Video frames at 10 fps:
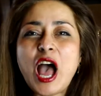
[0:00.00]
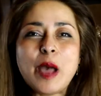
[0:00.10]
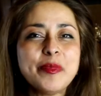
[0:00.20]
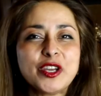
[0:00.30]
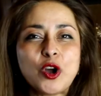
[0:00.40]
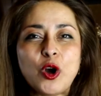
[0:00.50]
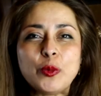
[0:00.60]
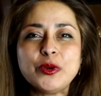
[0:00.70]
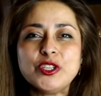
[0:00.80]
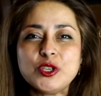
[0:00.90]
I'm the
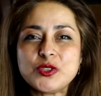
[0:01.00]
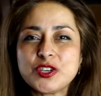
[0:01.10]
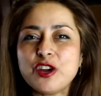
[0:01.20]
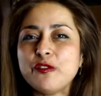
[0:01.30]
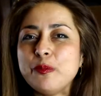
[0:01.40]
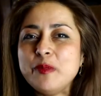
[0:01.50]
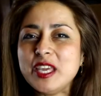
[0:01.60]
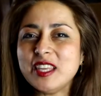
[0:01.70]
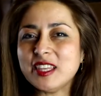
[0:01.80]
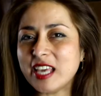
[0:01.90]
co-producer of
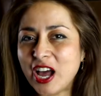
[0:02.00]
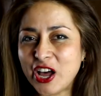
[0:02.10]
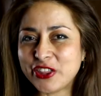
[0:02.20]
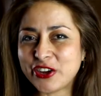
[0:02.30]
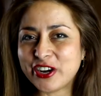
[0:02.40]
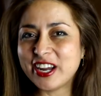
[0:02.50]
Me the Other.